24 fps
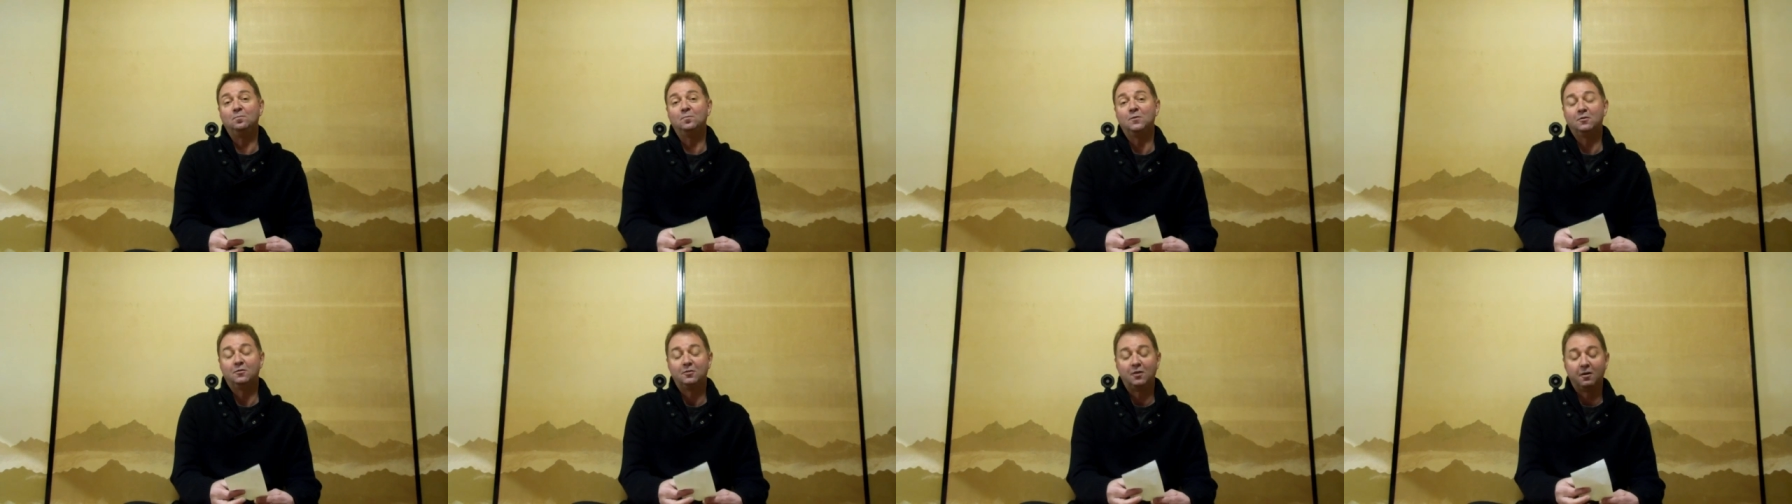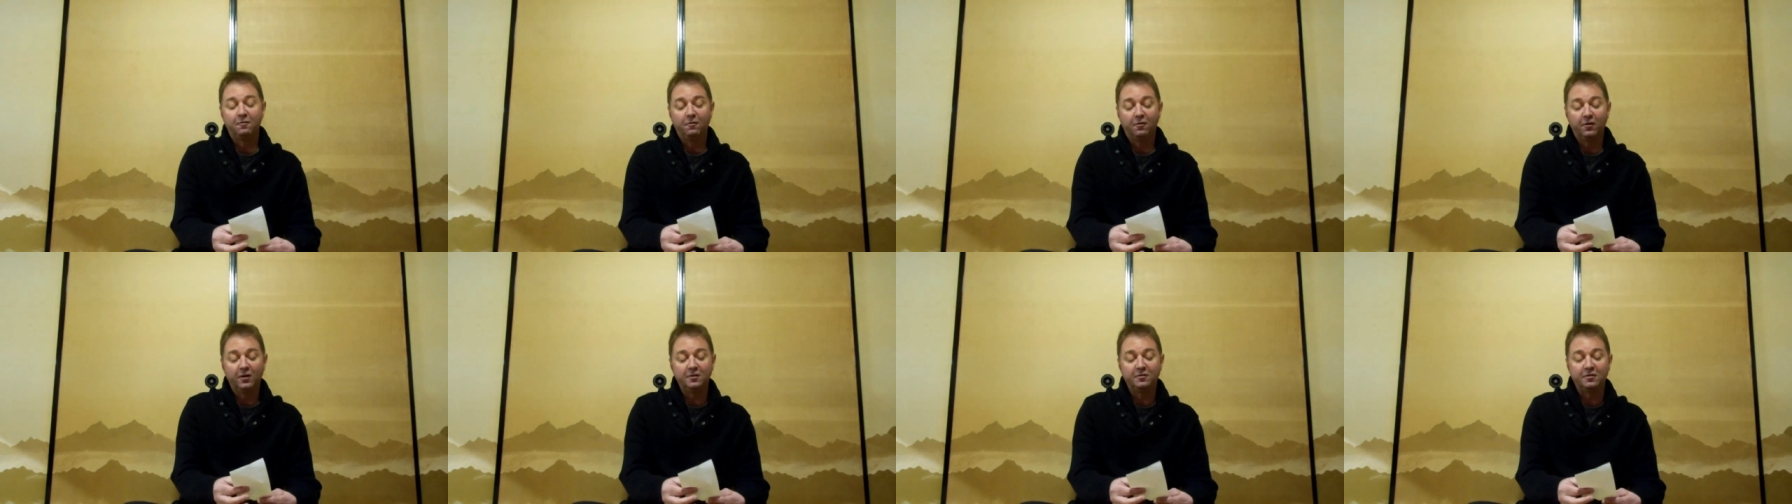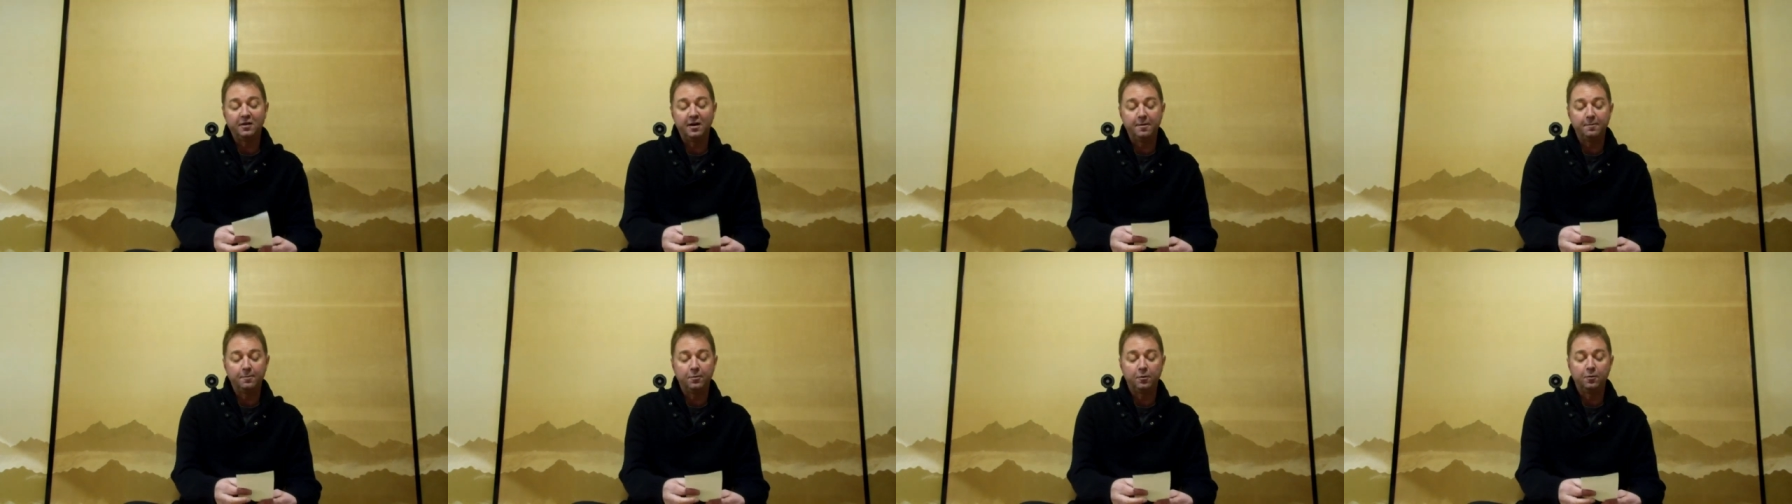So for
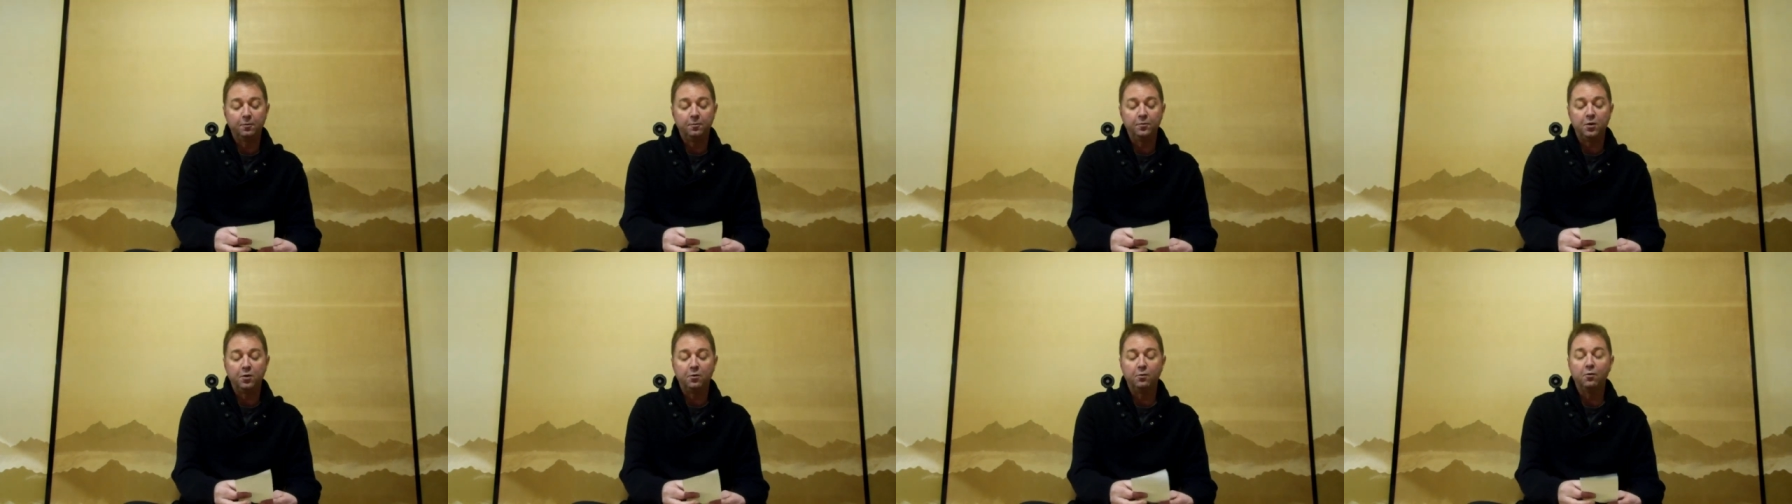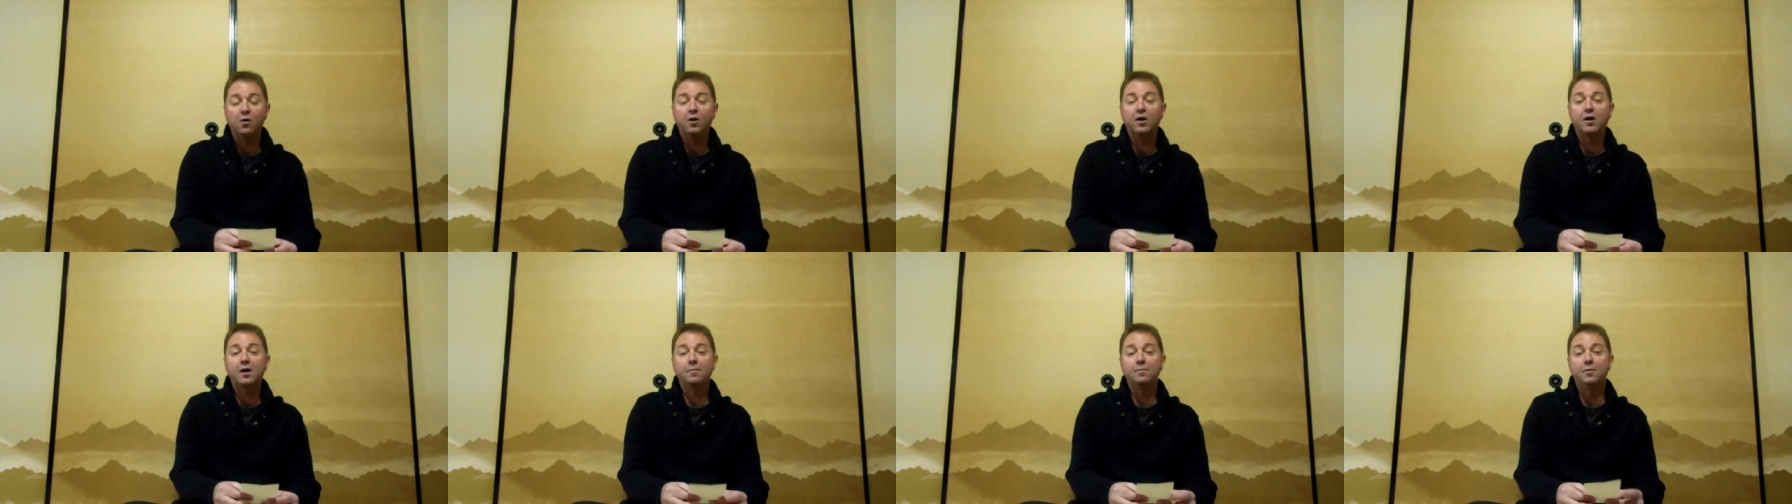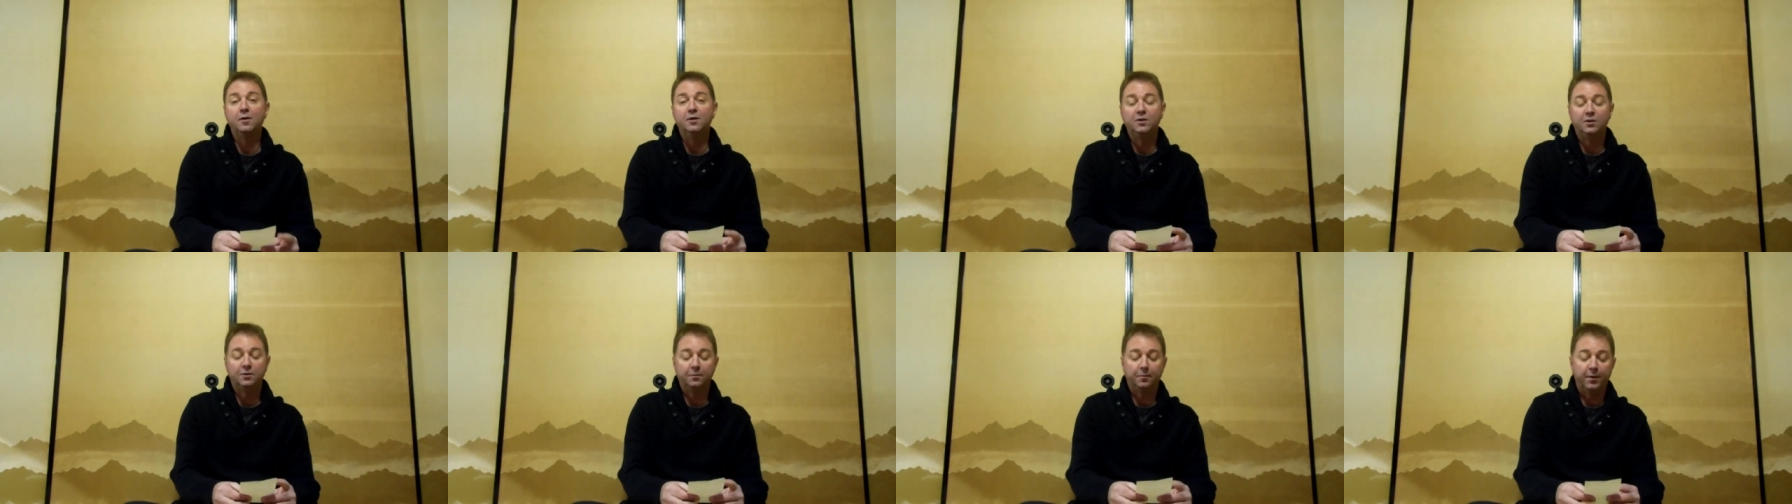example, you rock up
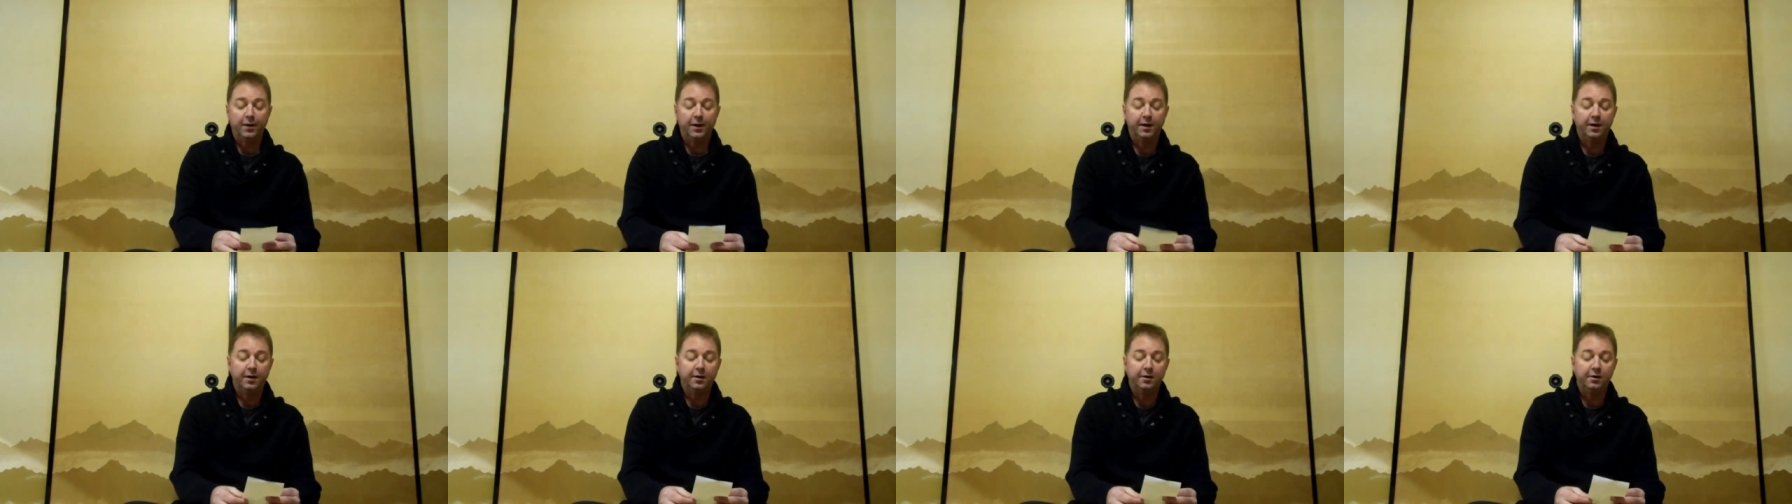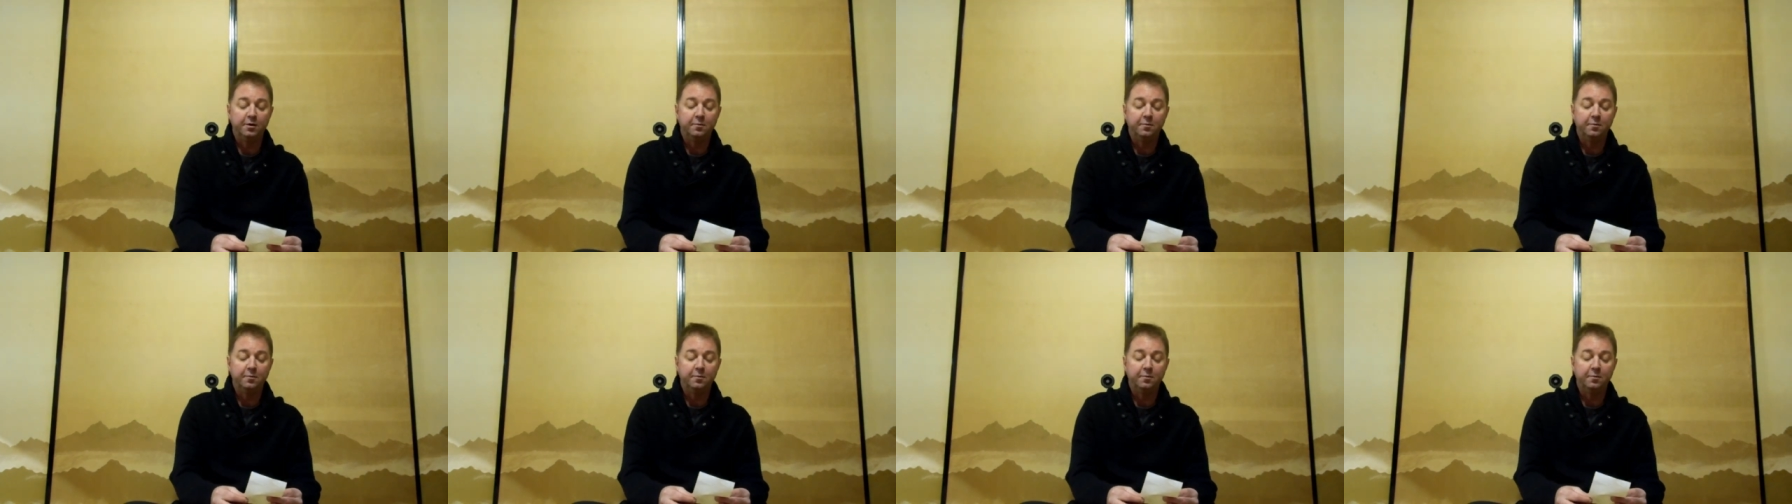in Japan,